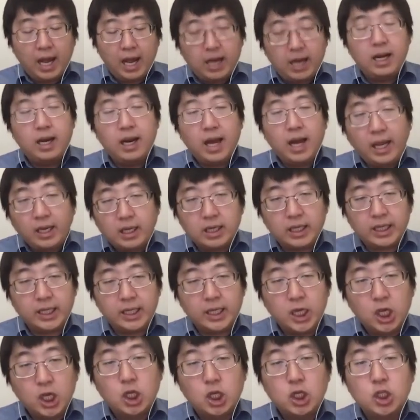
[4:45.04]
likely
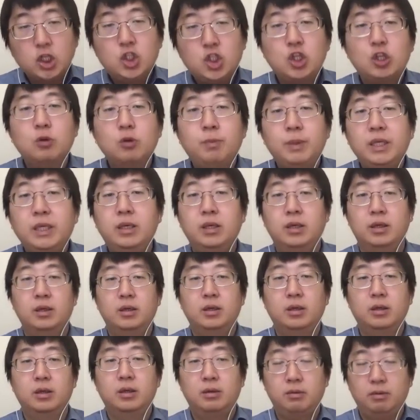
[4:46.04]
to be
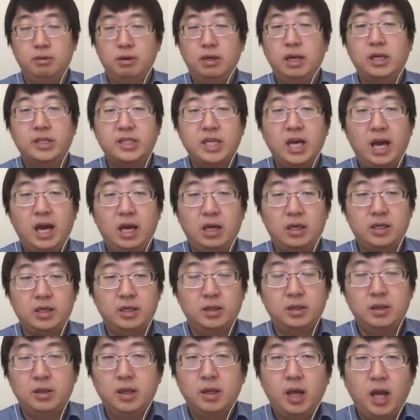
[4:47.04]
attacked.
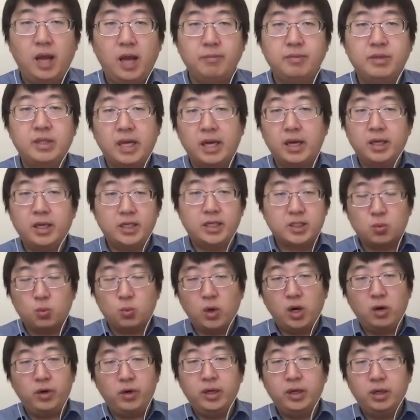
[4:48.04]
And that is
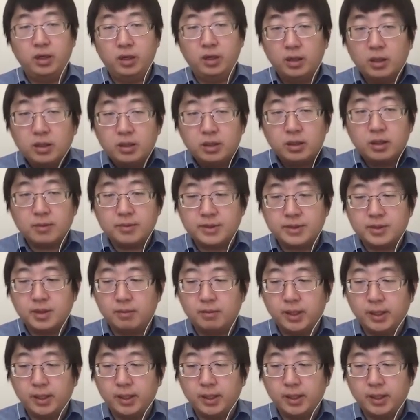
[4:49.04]
very concerning.